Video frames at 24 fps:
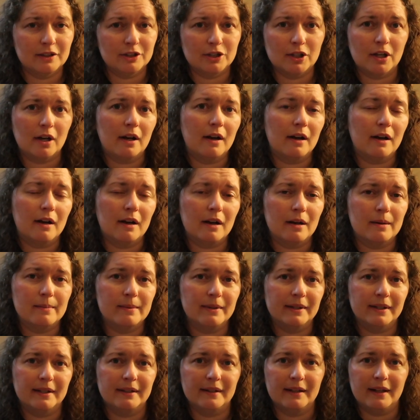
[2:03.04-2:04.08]
the job,
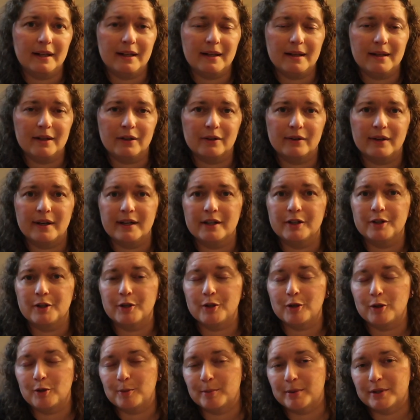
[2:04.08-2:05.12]
and then they created a
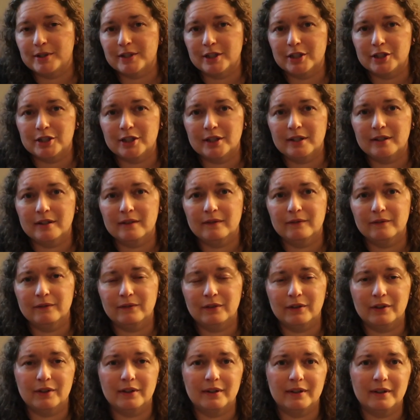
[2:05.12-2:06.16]
new position
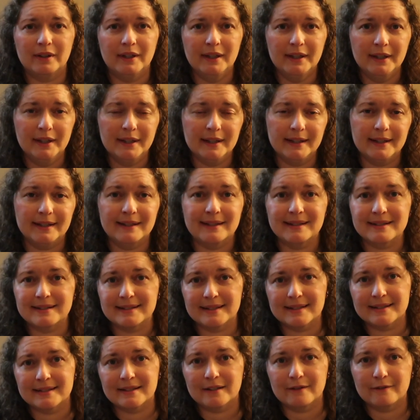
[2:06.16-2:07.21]
for an
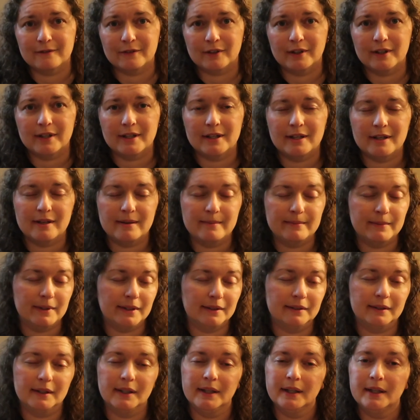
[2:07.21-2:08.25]
assistant for him,
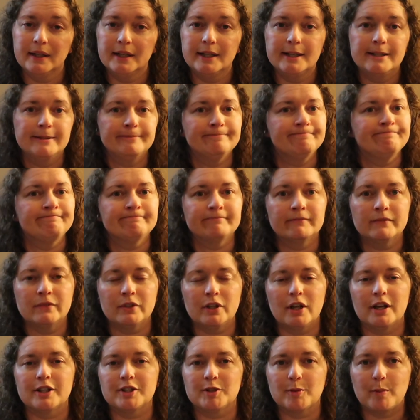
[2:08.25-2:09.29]
and
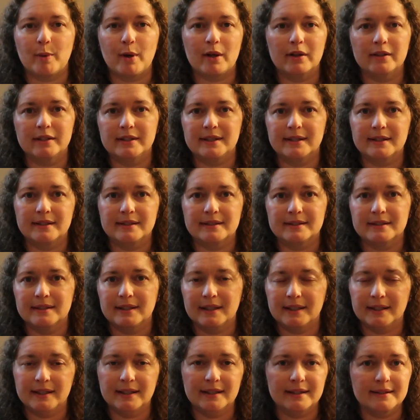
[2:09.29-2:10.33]
lots of politics,
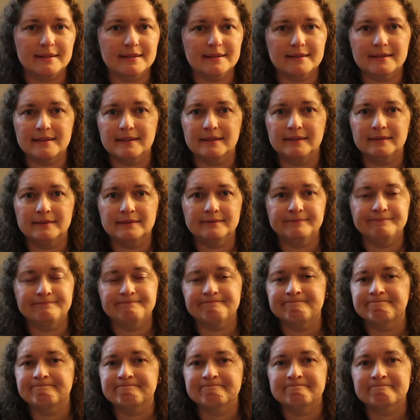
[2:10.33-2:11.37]
and it's
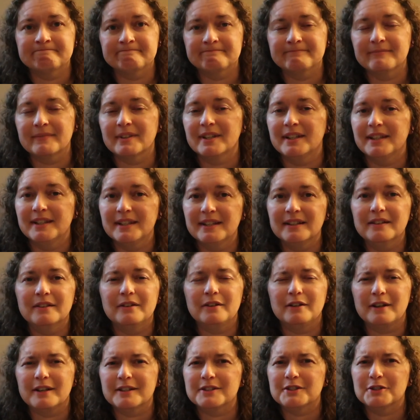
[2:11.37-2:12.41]

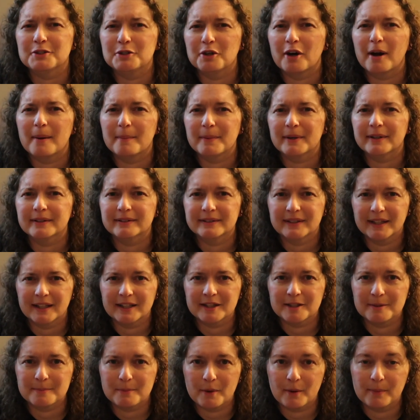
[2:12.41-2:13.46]
lots of drama
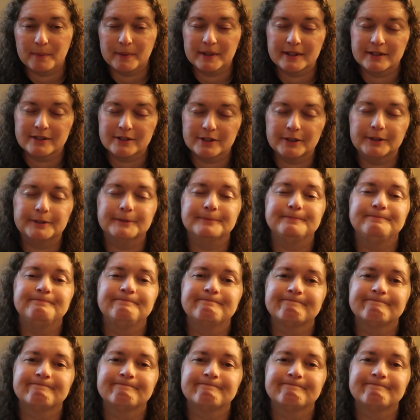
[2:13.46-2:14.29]
at the moment. So